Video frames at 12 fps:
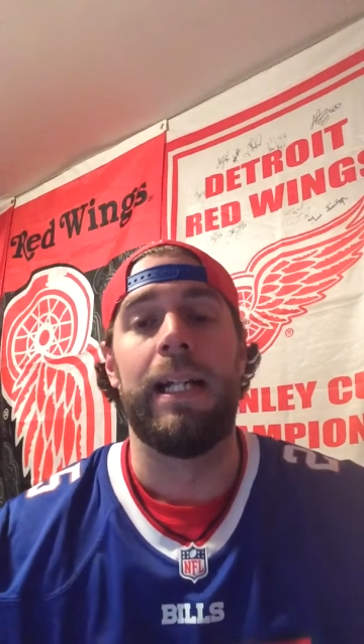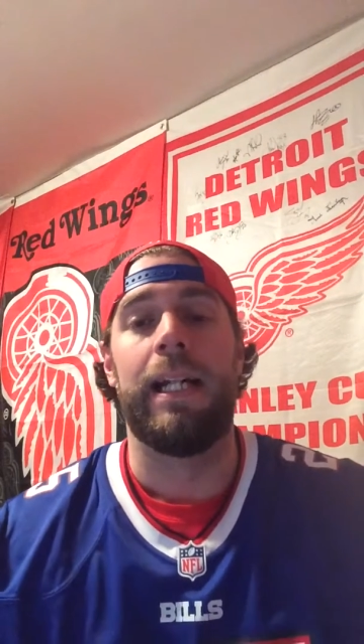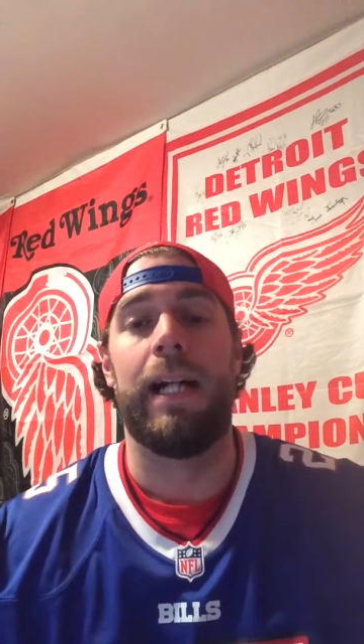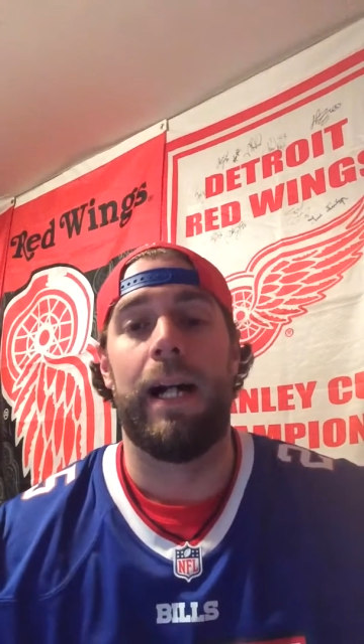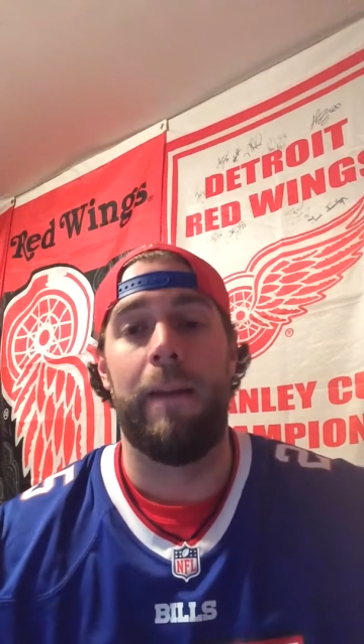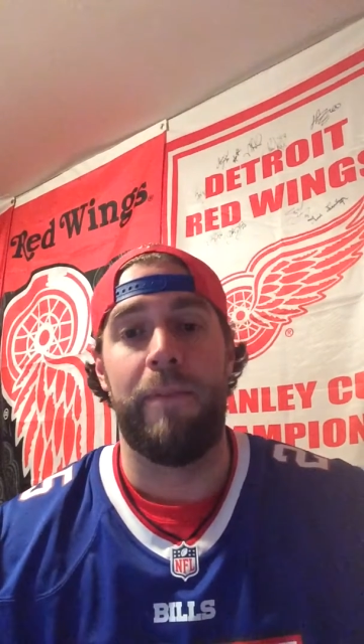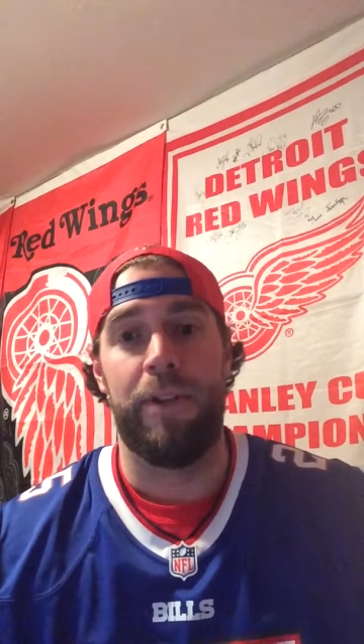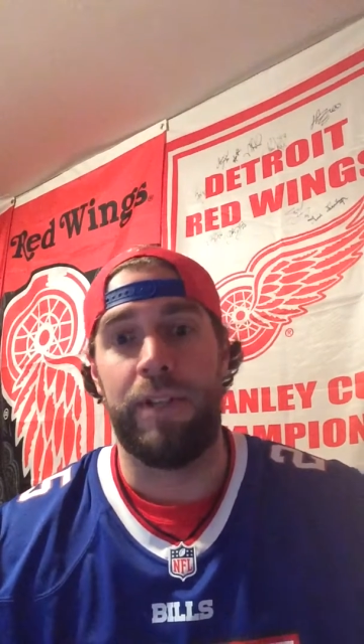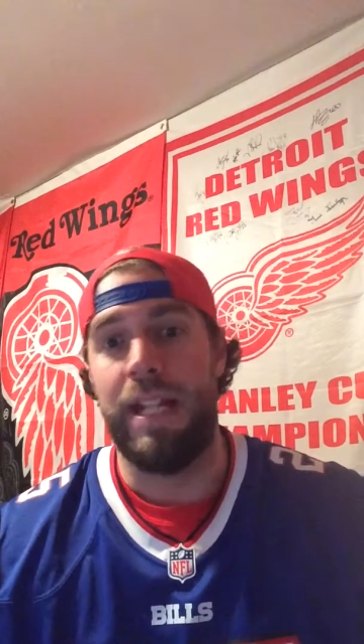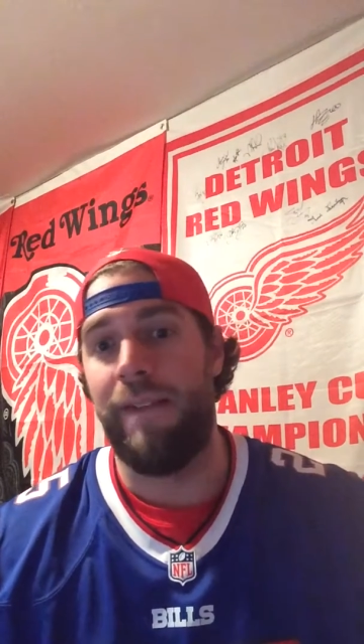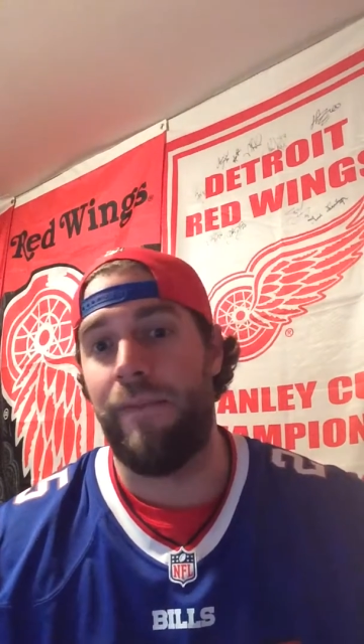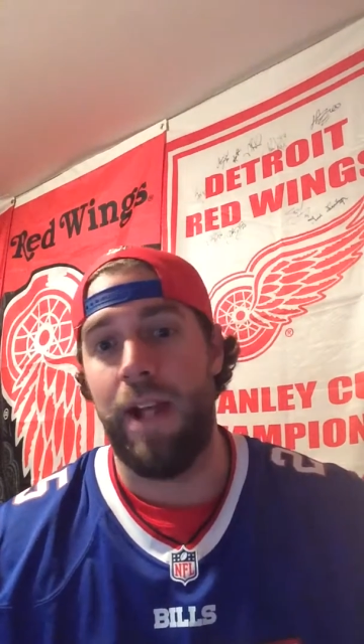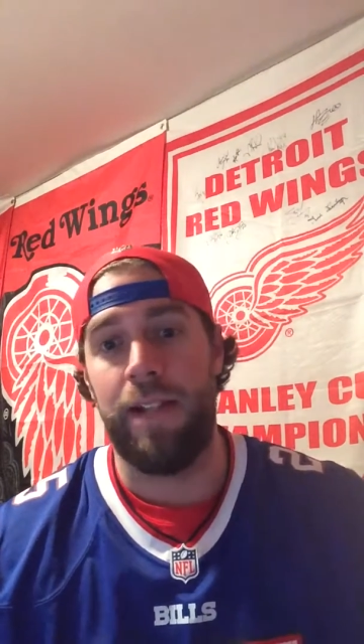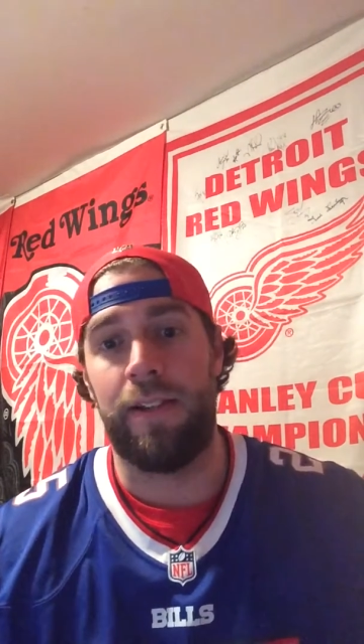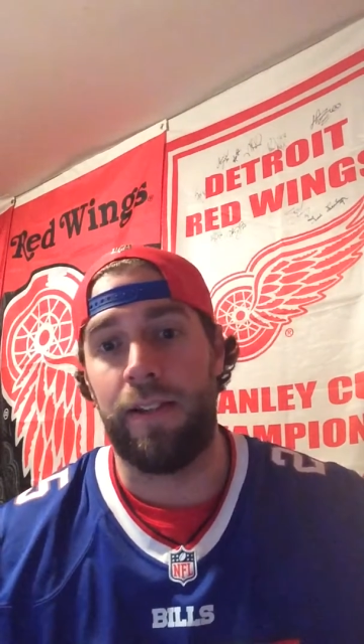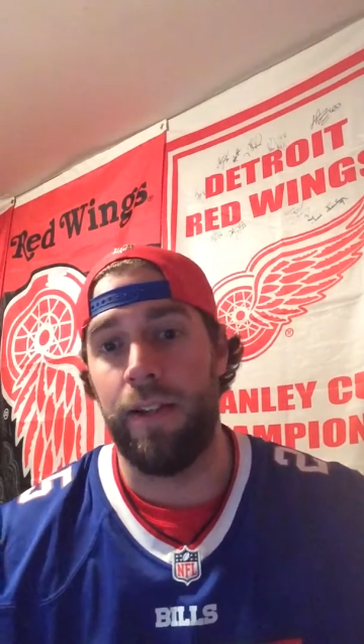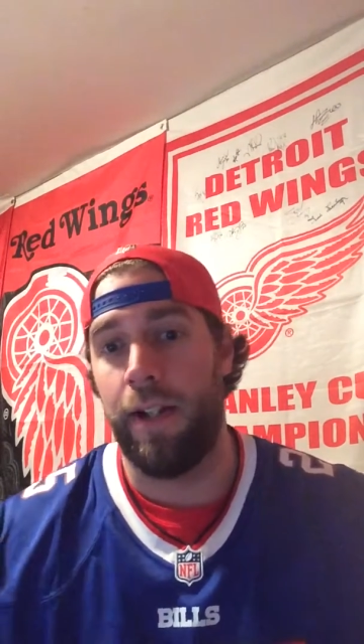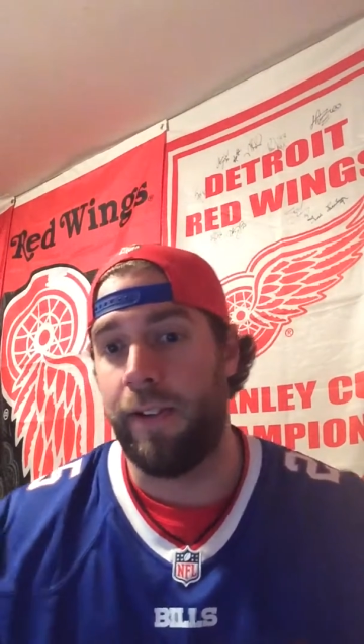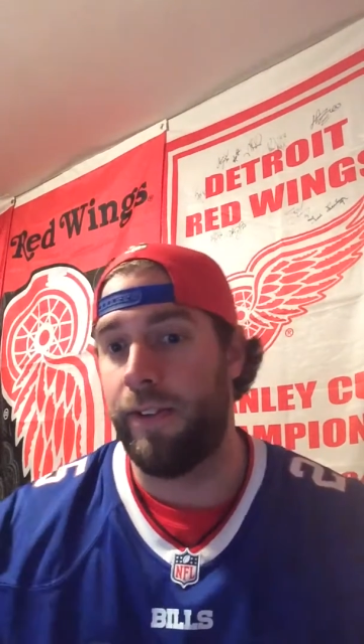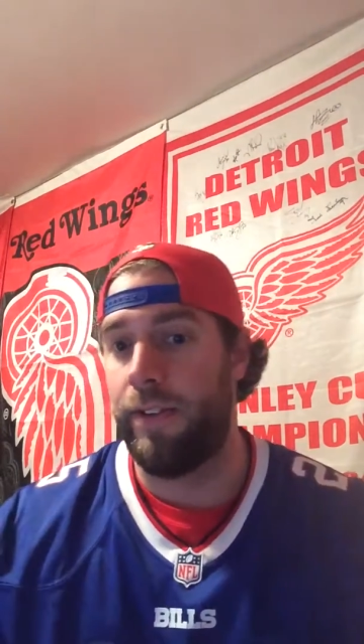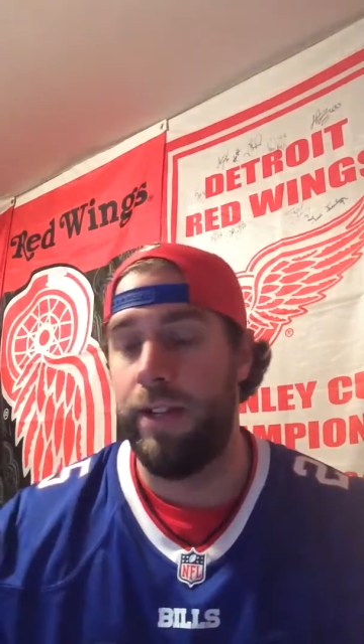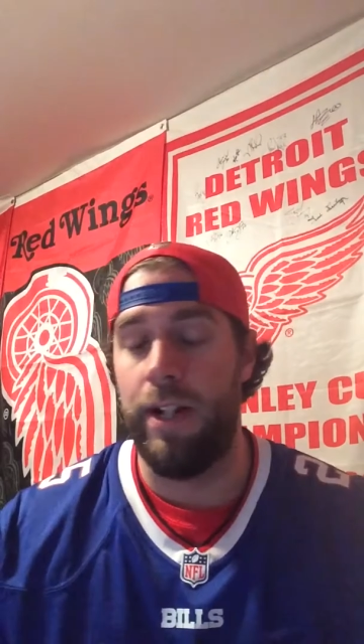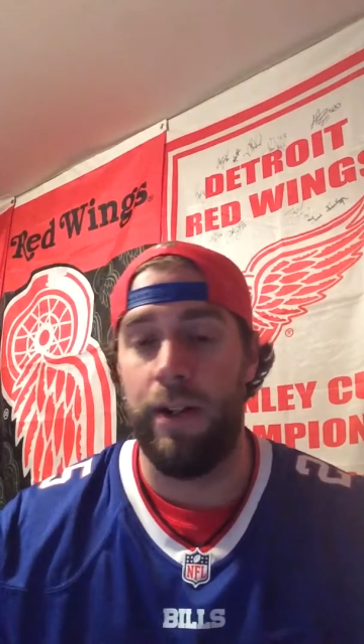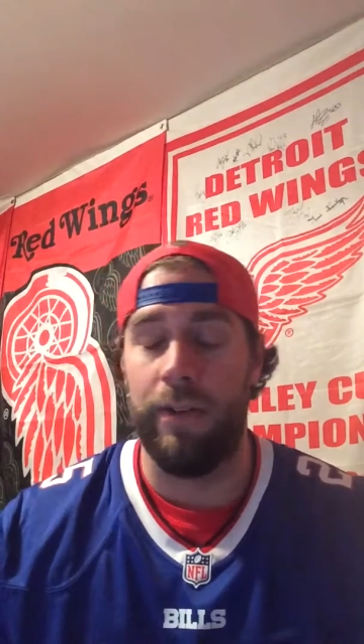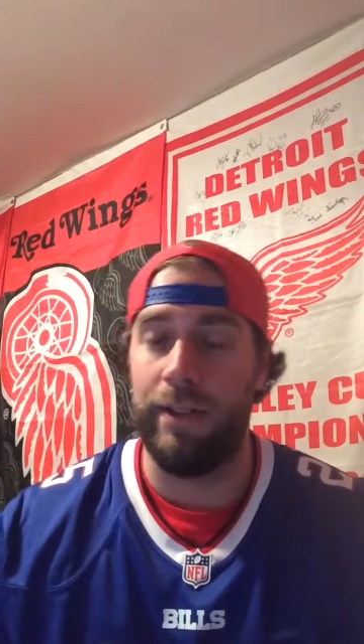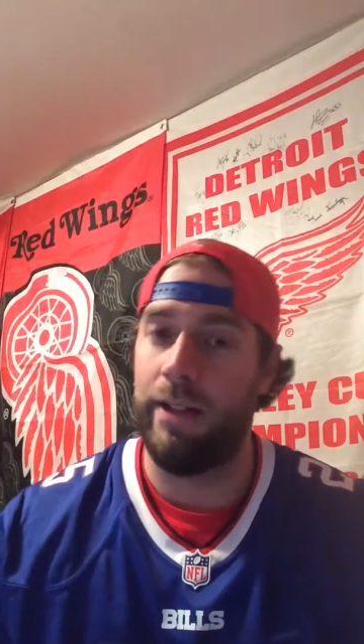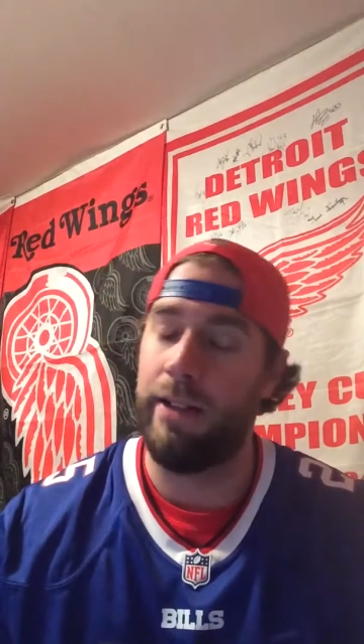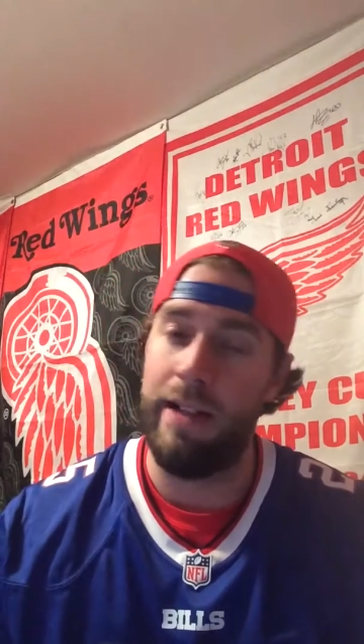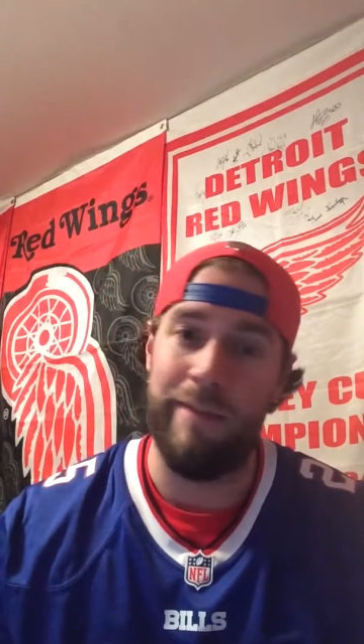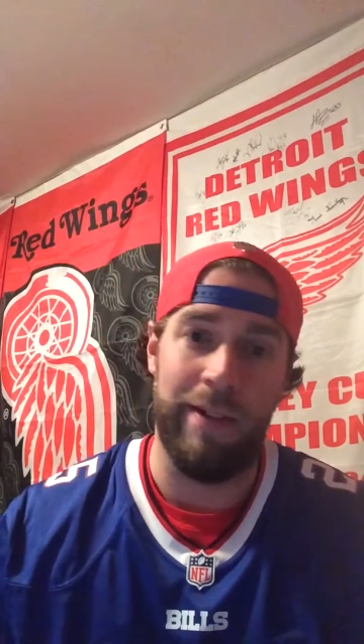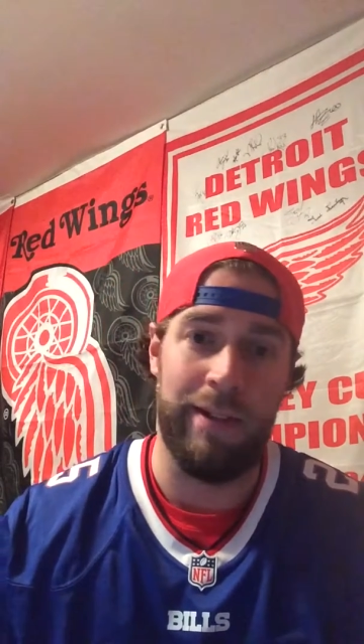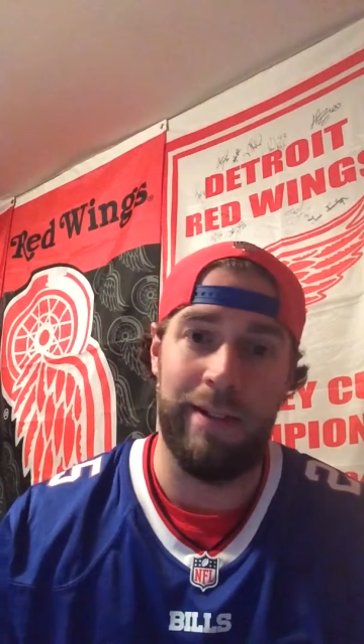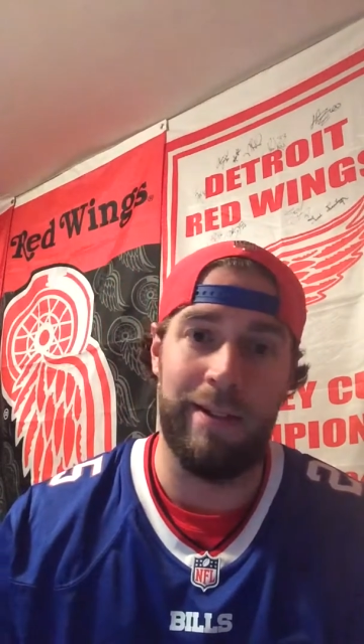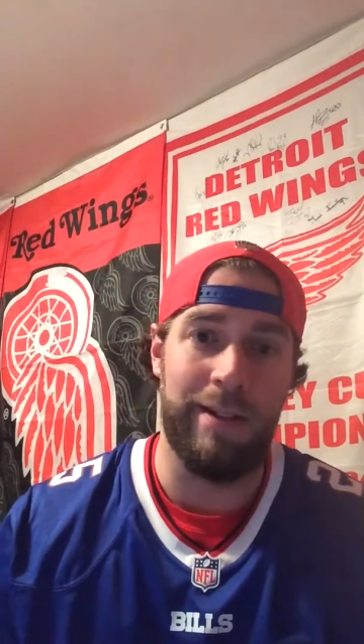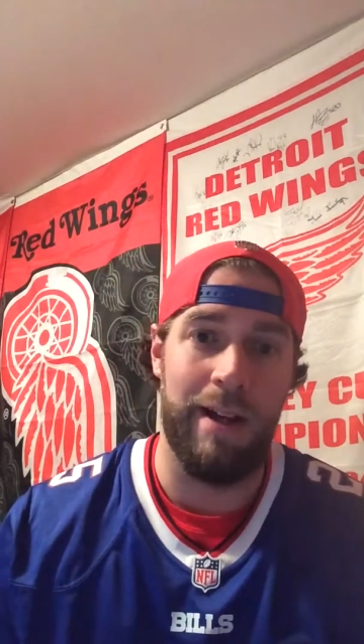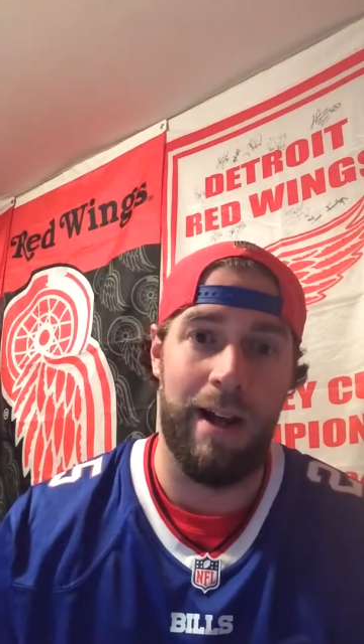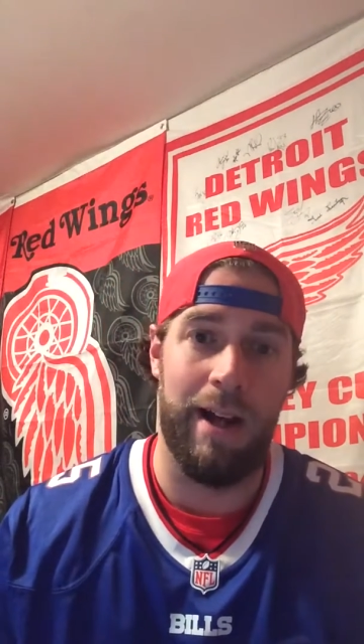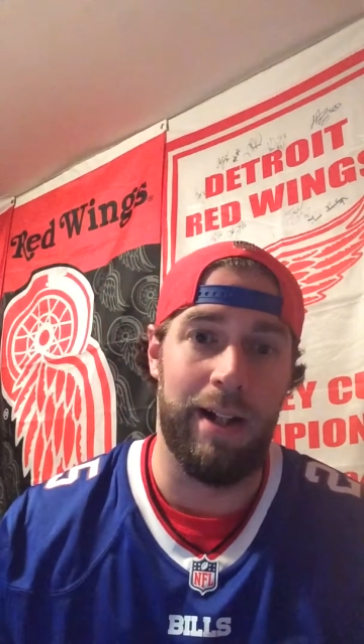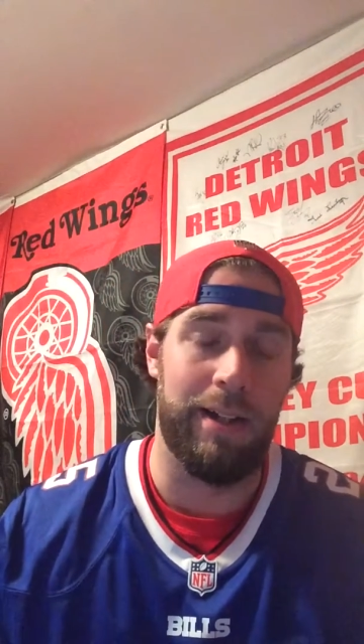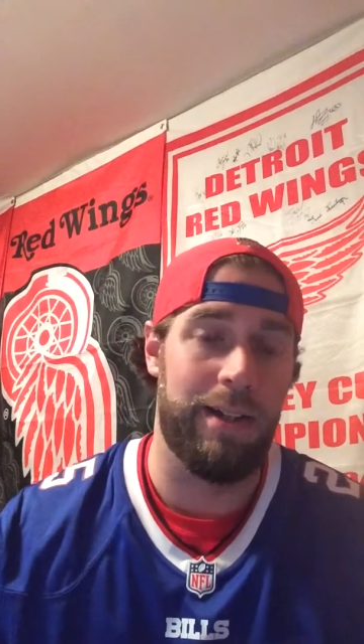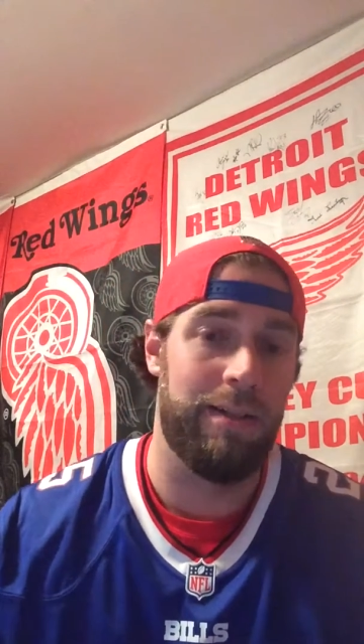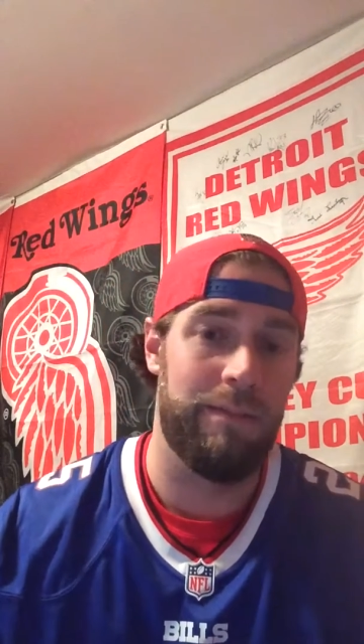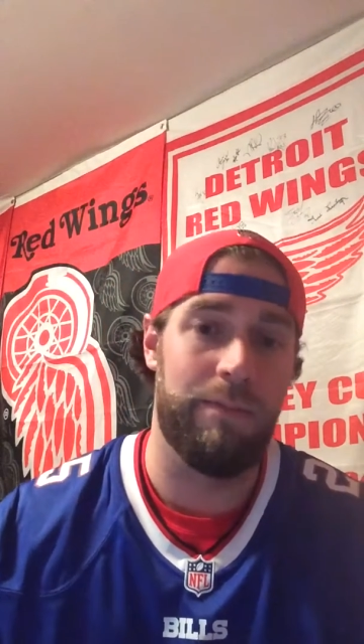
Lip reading: Their defense is not